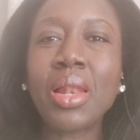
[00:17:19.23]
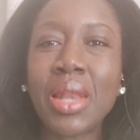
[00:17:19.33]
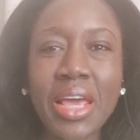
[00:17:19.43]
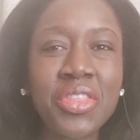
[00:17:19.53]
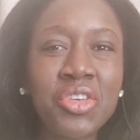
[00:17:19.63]

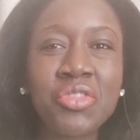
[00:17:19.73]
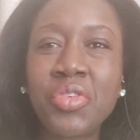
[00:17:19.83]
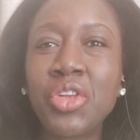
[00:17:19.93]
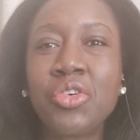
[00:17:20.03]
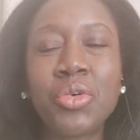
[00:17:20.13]
Like this
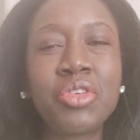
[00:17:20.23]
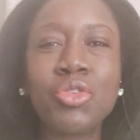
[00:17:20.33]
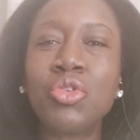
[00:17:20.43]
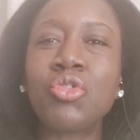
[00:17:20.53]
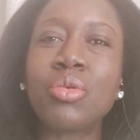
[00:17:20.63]
video as
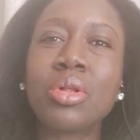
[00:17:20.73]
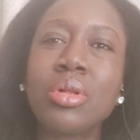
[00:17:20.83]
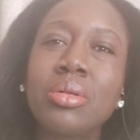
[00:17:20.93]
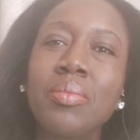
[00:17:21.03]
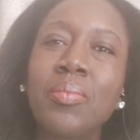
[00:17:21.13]

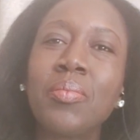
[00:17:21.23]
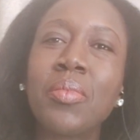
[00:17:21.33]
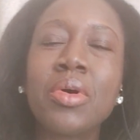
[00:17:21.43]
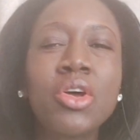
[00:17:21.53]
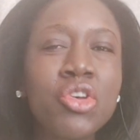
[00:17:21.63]
usual,
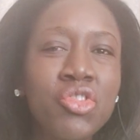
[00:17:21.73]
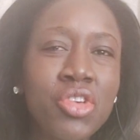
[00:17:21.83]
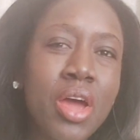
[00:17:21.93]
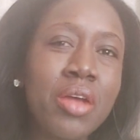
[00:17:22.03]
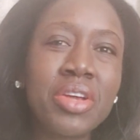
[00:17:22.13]

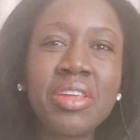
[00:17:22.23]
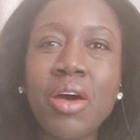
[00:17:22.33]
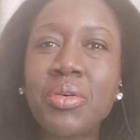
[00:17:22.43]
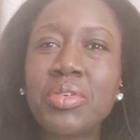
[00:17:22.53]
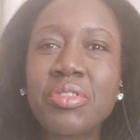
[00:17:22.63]
share it
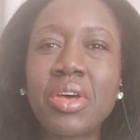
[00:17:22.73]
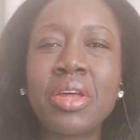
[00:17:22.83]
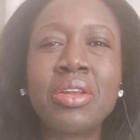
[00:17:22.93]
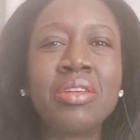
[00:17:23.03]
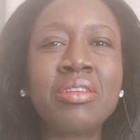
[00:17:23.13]
out,
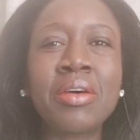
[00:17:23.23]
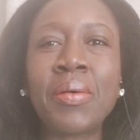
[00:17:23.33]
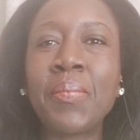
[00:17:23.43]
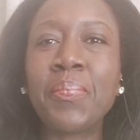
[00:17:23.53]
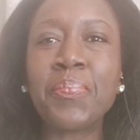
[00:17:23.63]

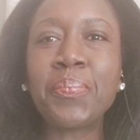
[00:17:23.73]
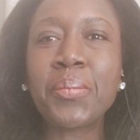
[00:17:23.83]
and